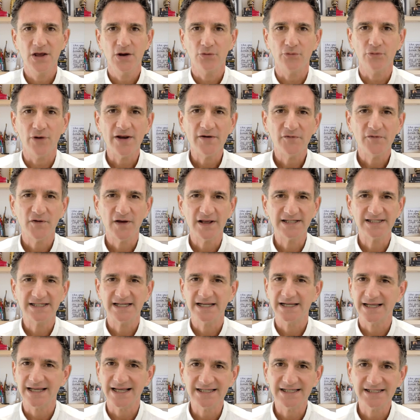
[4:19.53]
Rent
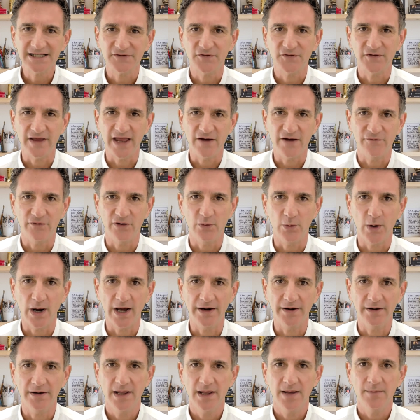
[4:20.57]
vesting isn't for everyone,
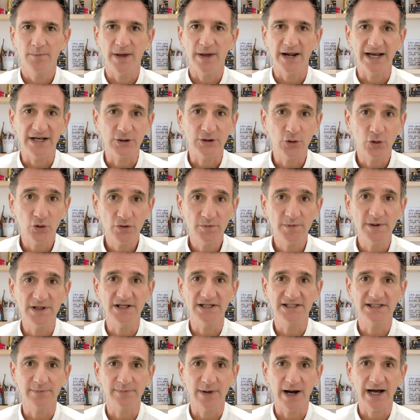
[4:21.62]
but it could be the
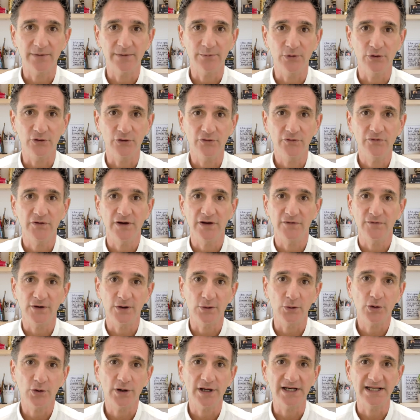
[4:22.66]
smart move if you're
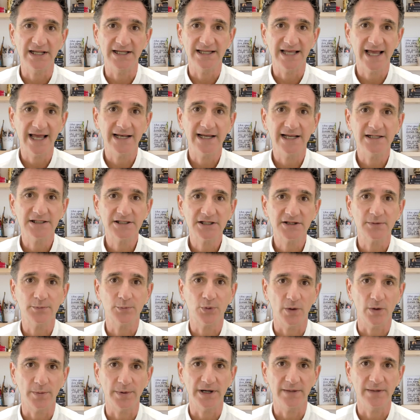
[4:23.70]
looking to get into the
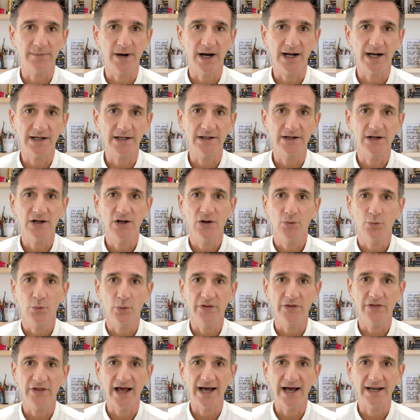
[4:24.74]
property market
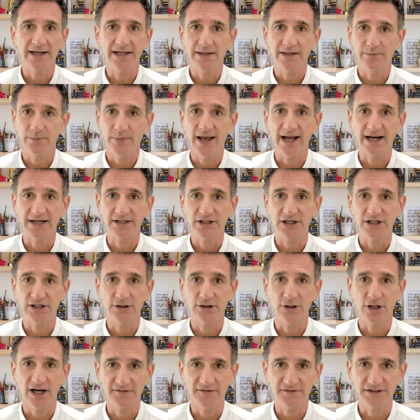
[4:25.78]
without impacting your
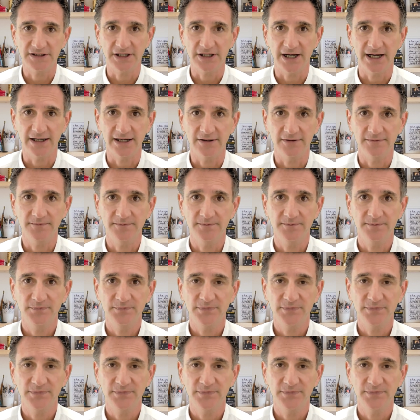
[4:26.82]
lifestyle.